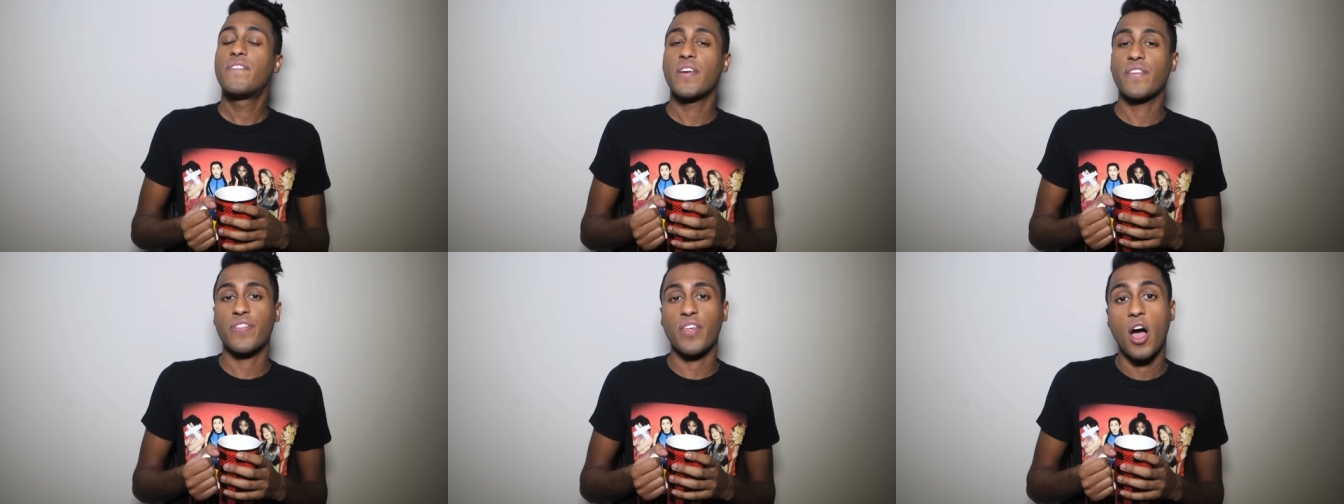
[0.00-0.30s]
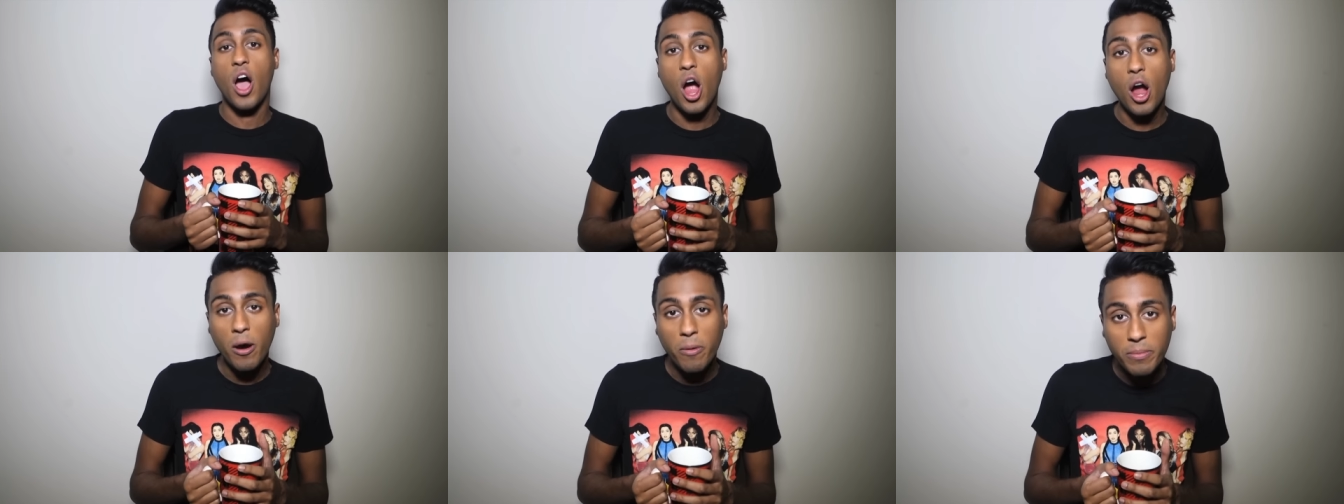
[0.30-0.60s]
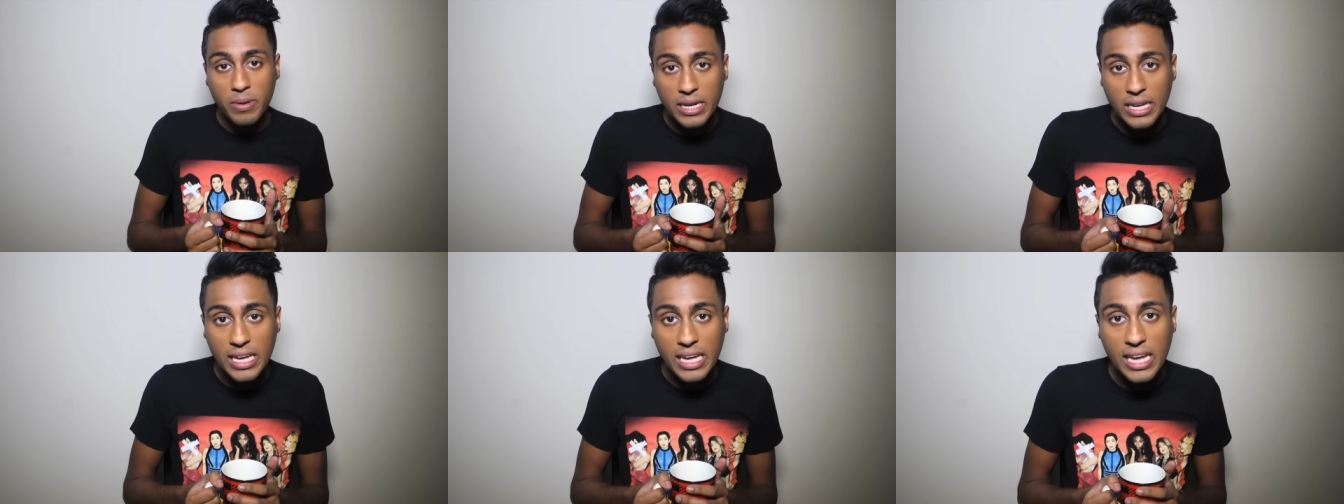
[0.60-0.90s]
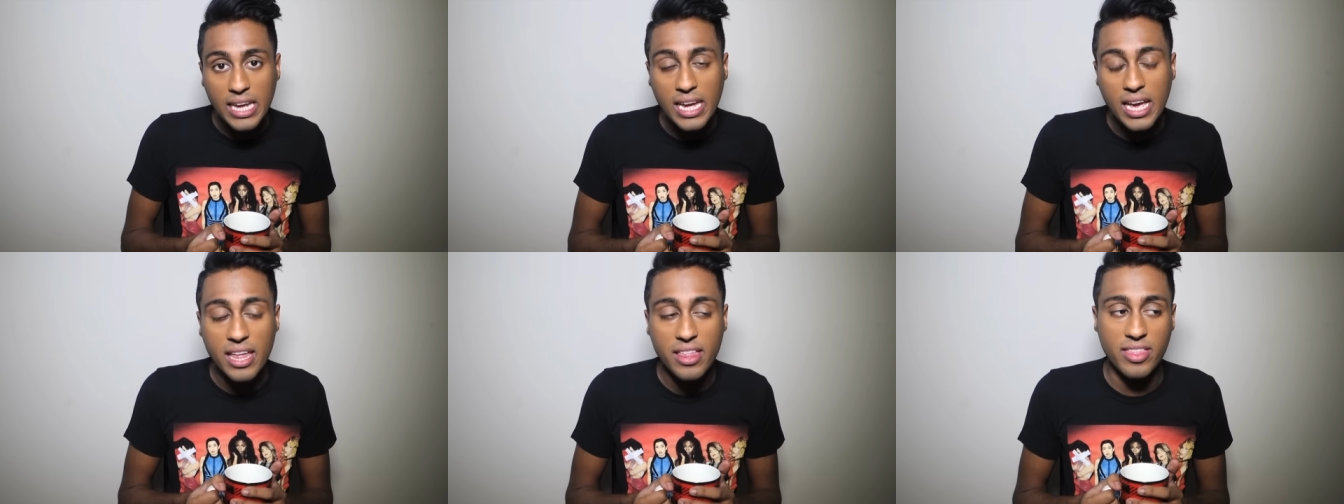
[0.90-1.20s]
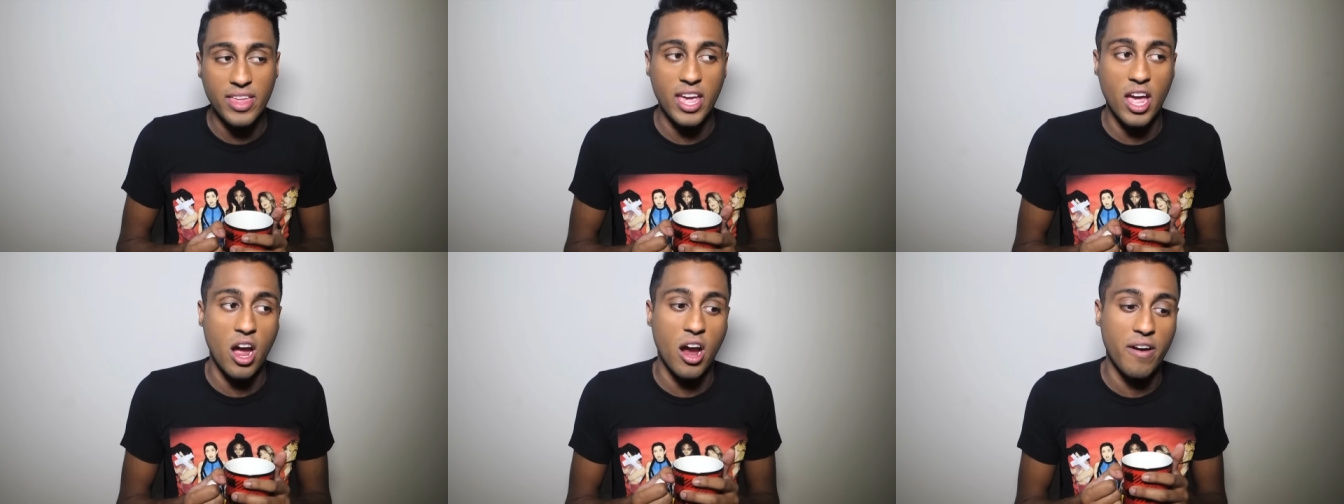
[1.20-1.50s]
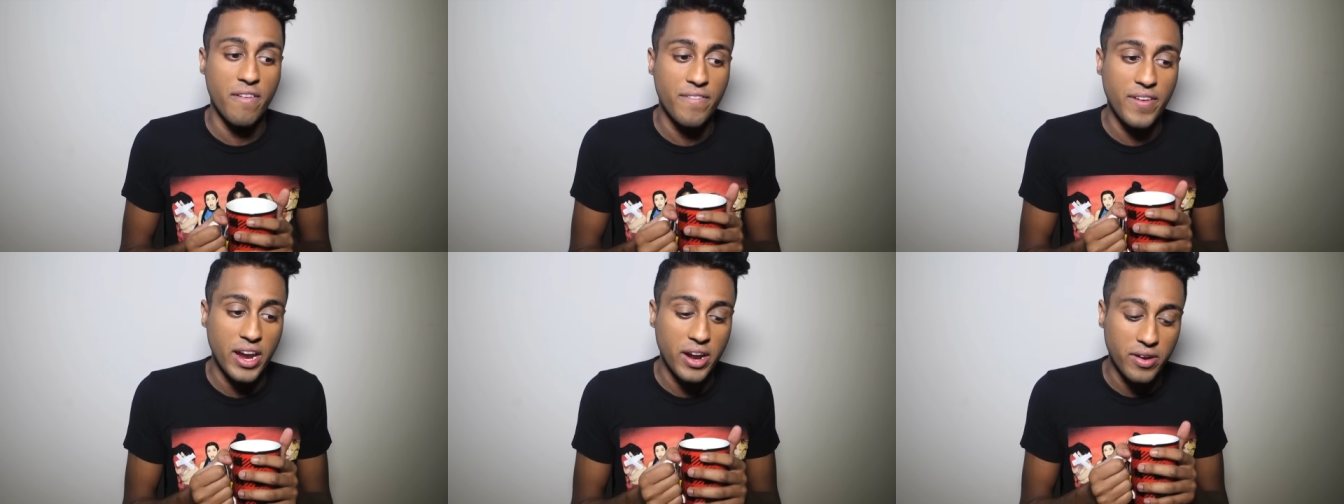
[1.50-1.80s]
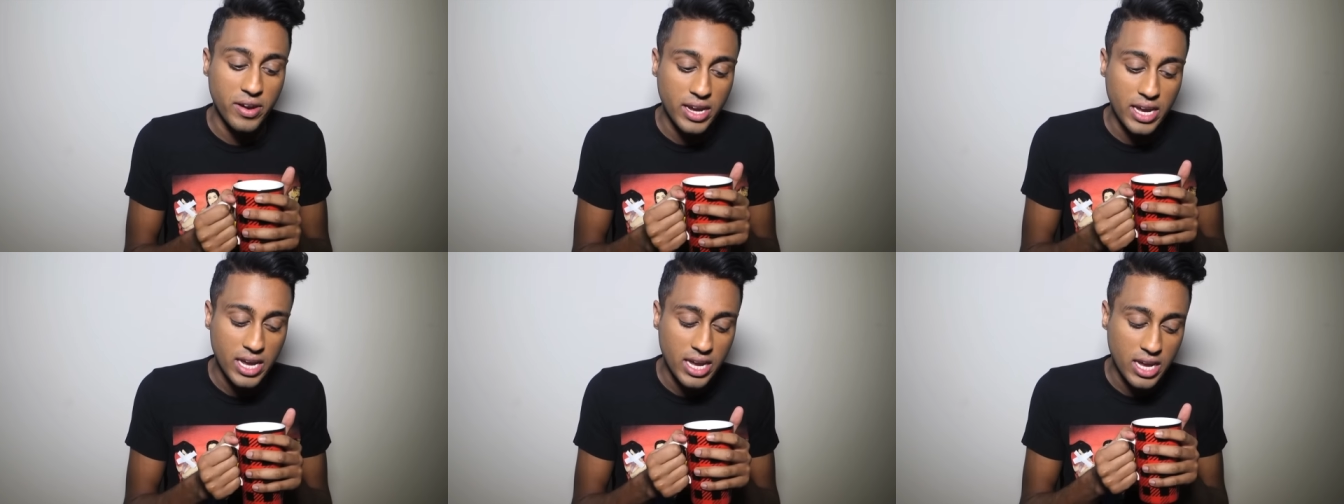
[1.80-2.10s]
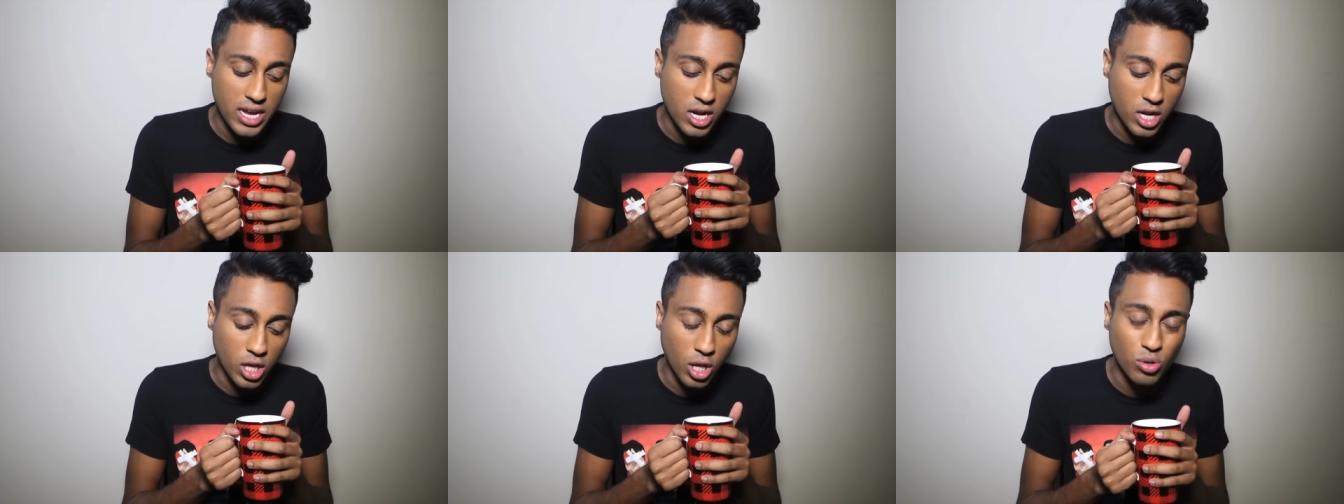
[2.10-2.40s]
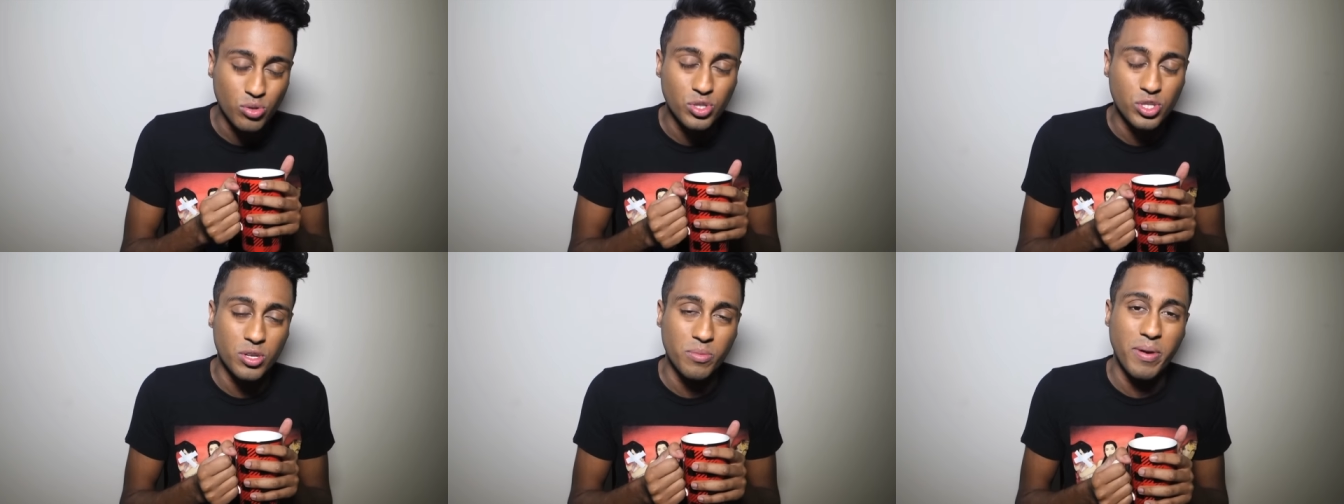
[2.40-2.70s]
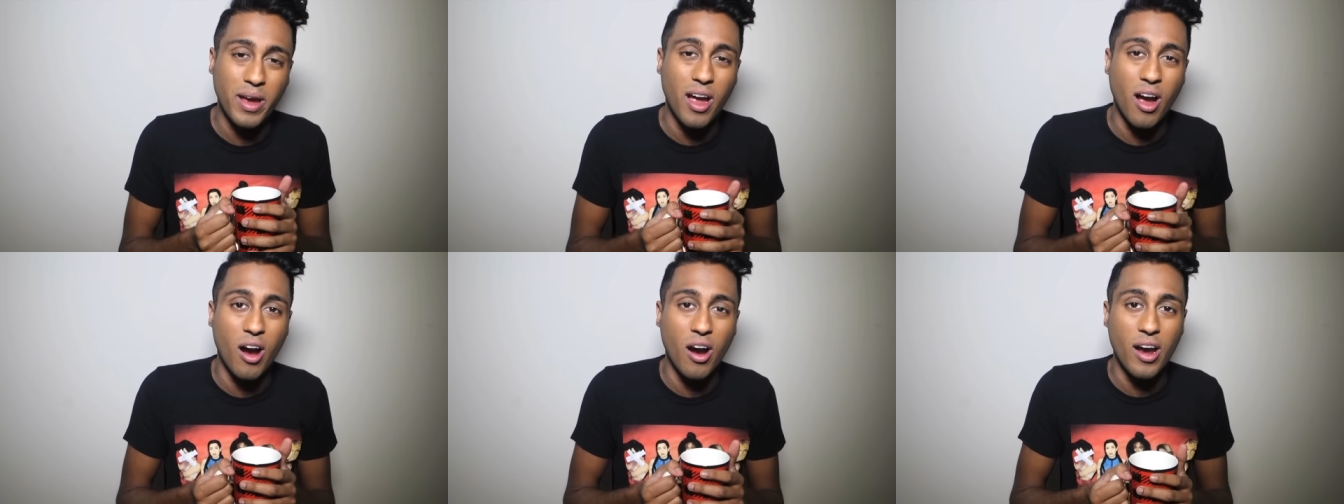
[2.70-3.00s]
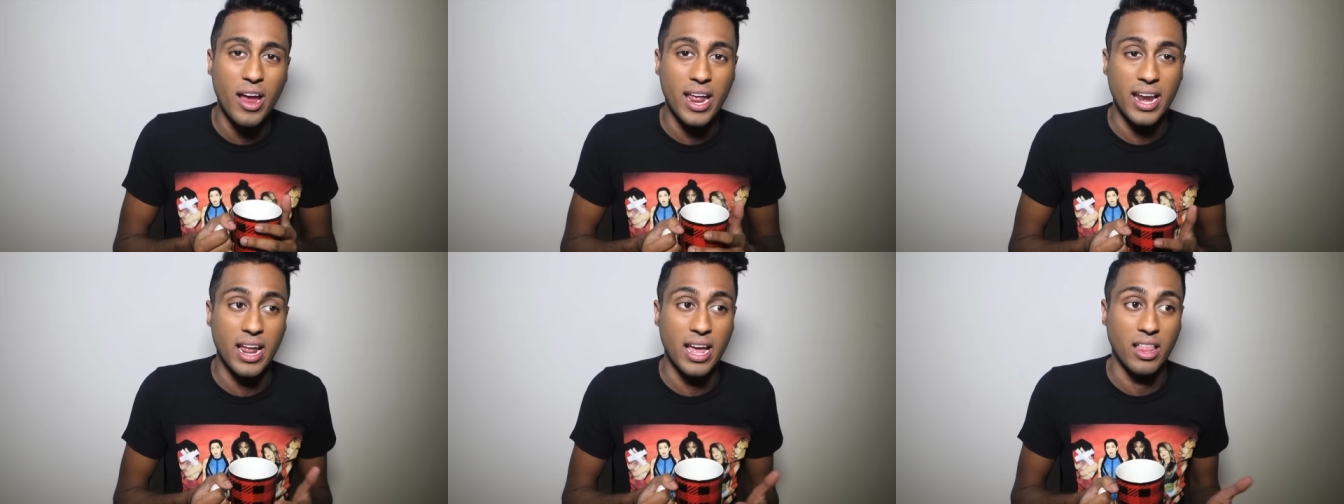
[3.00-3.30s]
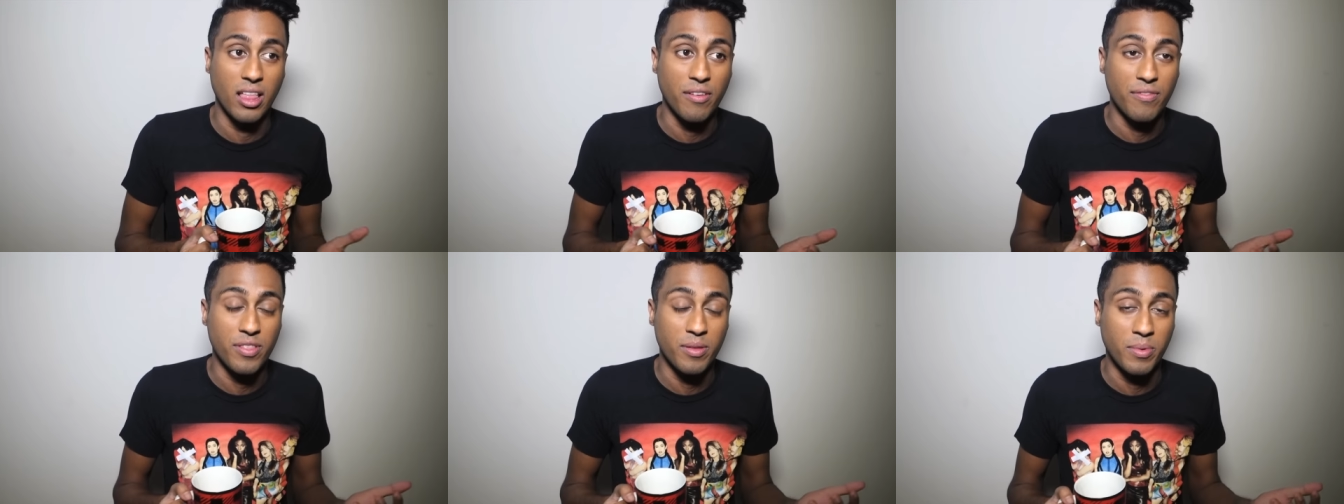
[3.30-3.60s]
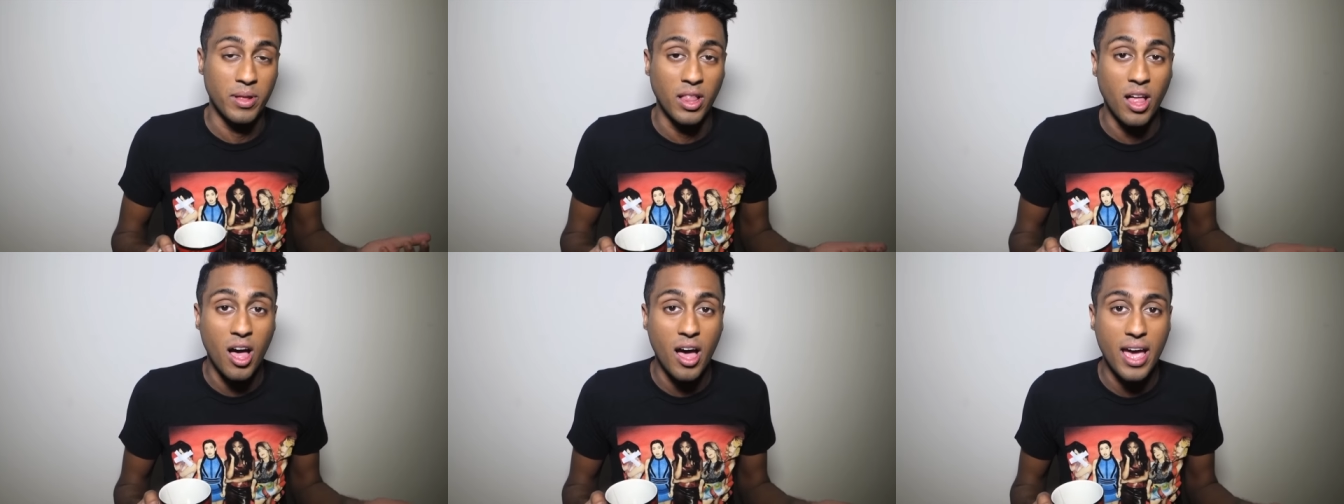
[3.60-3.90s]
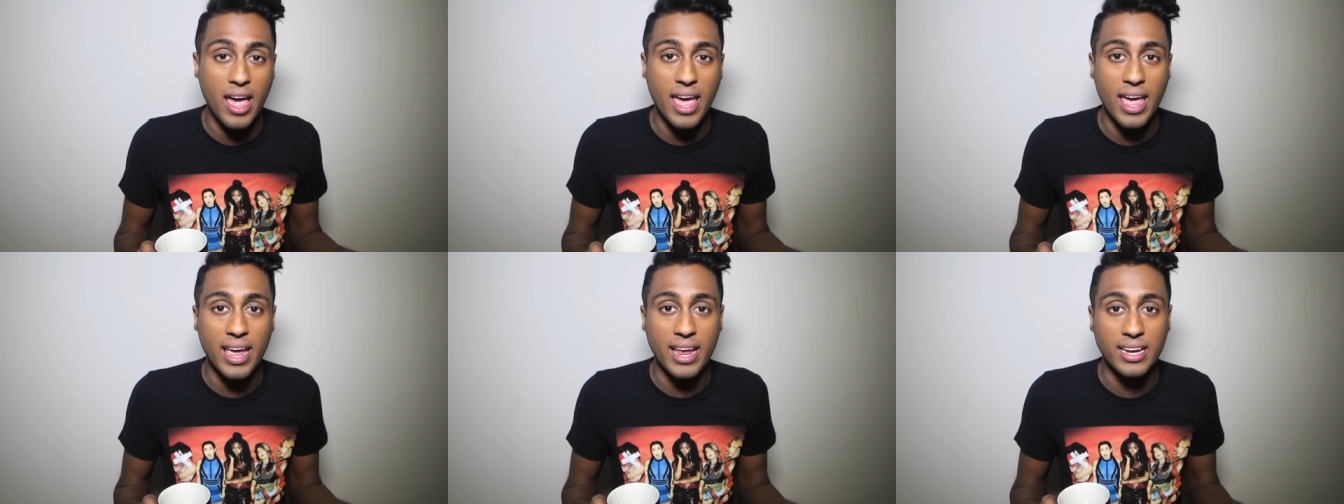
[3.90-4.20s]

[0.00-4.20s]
Fifth Harmony, they are very close to my heart and I love them a lot.